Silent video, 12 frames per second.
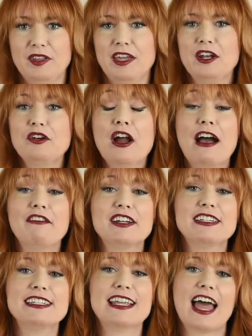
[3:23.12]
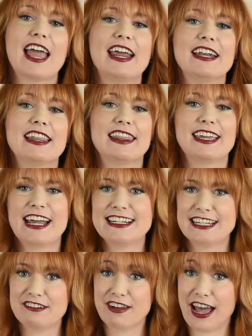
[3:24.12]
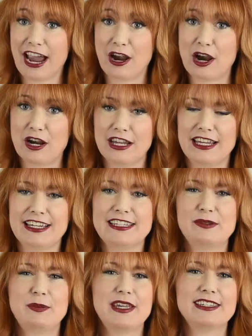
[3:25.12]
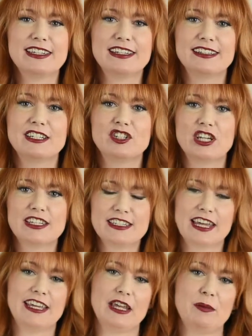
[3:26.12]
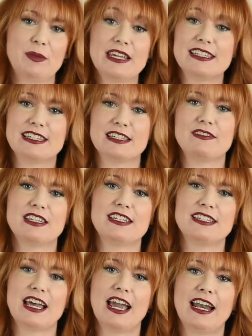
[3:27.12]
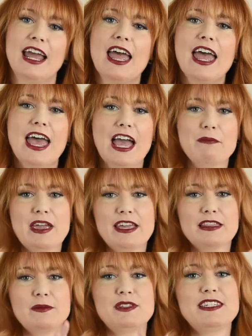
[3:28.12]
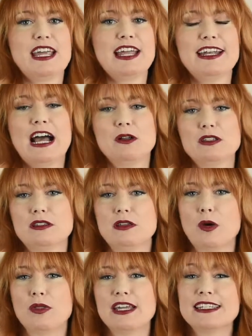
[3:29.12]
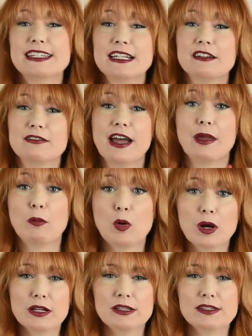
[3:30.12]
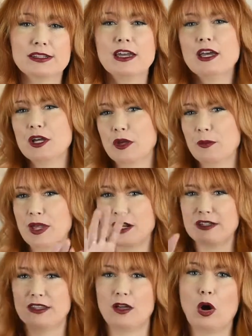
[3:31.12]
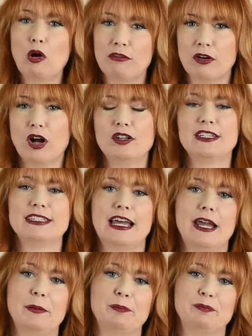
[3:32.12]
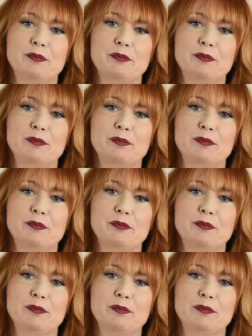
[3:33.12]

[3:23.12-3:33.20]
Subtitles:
In graphic design, the idea of hierarchy is basically just taking pieces of the design and making them stand out so they signify importance compared to the overall design.